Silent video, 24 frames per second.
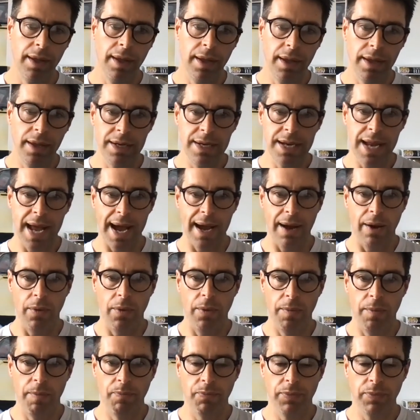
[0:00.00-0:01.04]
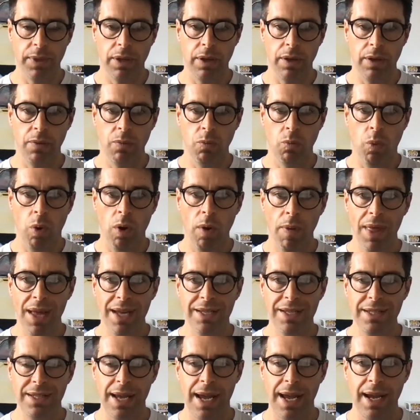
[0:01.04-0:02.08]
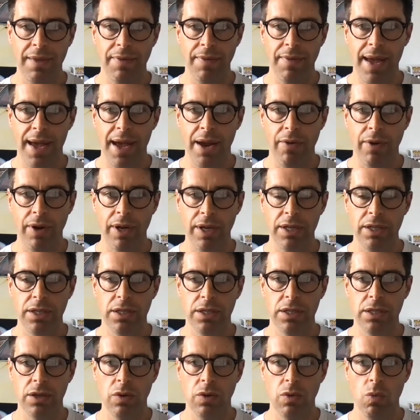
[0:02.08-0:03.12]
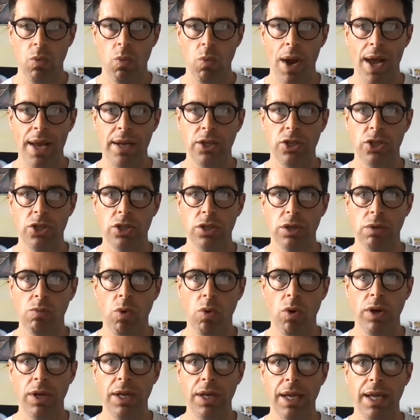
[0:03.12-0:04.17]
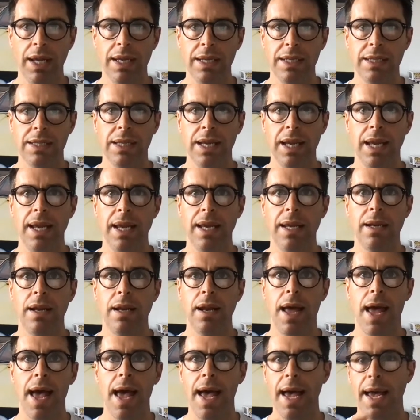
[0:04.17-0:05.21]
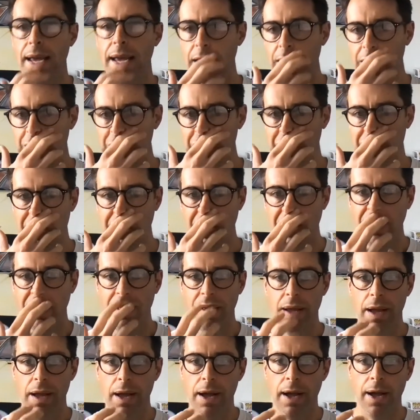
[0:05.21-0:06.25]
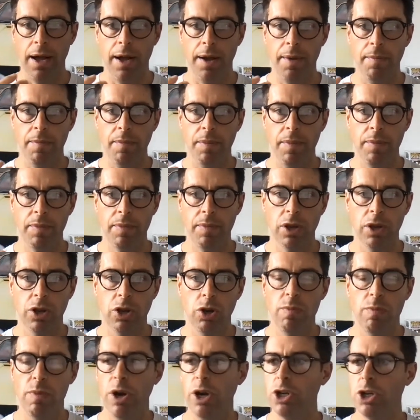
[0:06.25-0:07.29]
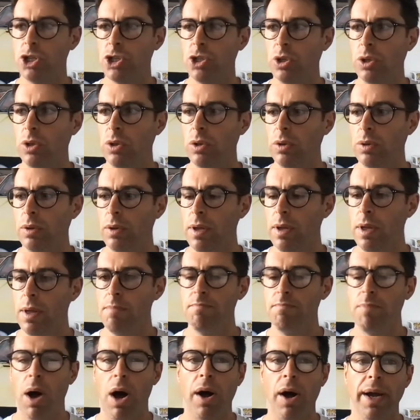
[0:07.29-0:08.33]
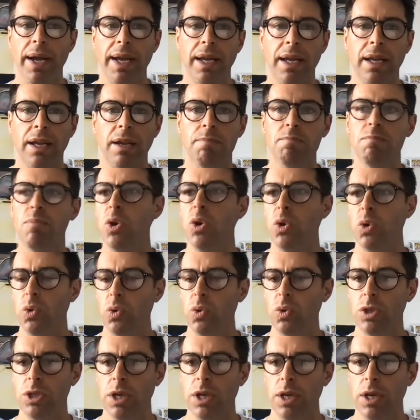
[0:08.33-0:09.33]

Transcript: Now, what they're saying there is when someone is in a commercial buying mood,